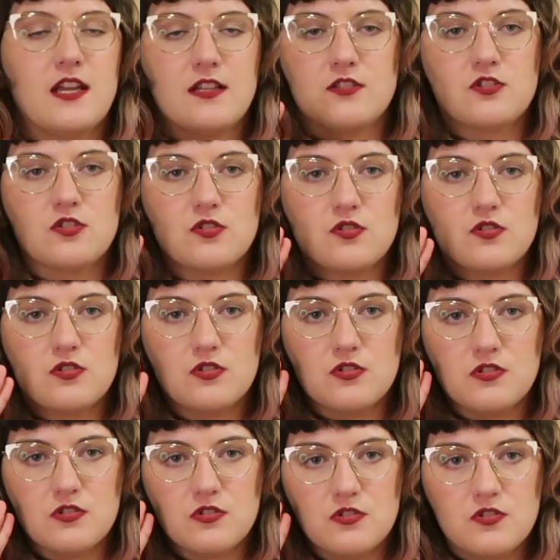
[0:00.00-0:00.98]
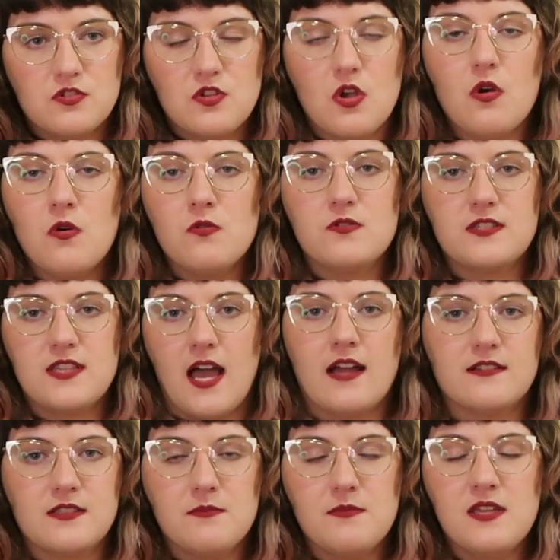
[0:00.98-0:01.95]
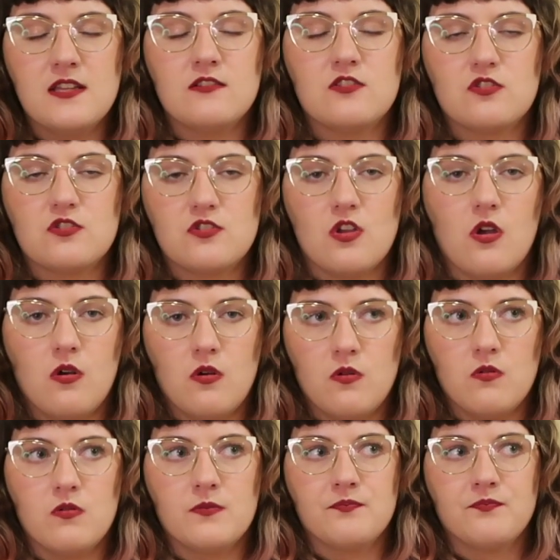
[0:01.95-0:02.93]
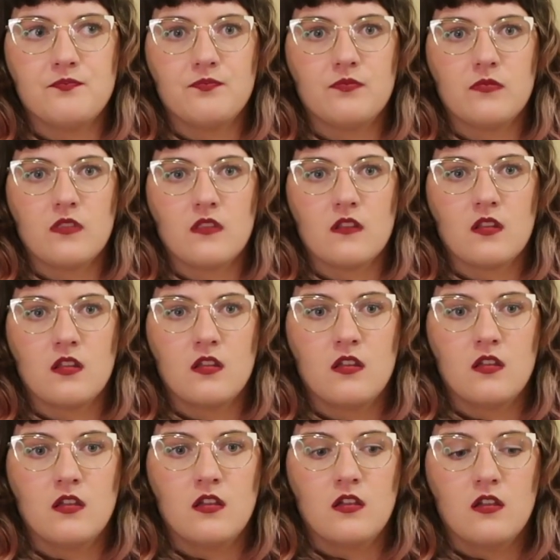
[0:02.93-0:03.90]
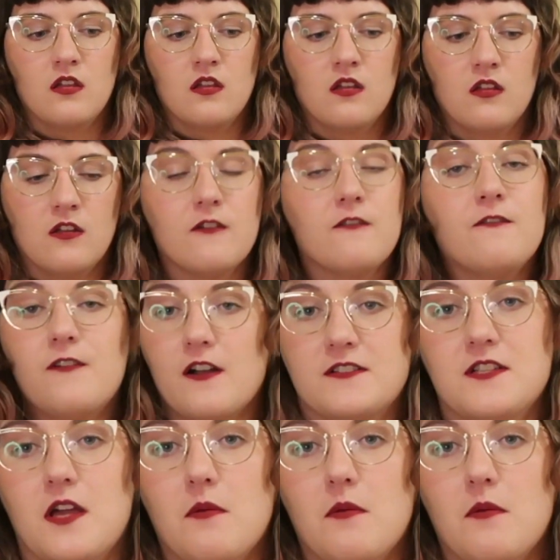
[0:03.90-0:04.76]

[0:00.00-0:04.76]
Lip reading: that's so sad to me and so fucked